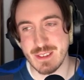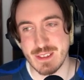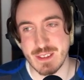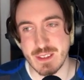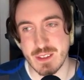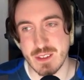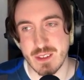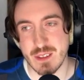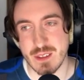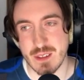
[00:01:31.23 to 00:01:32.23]

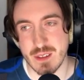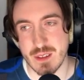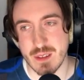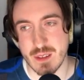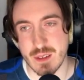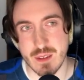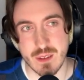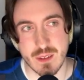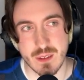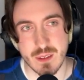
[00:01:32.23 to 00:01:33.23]

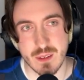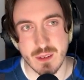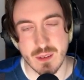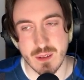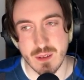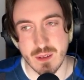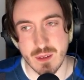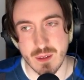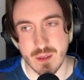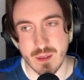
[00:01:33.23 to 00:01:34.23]

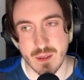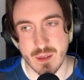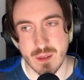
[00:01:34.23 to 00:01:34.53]
No words are spoken by the person on screen.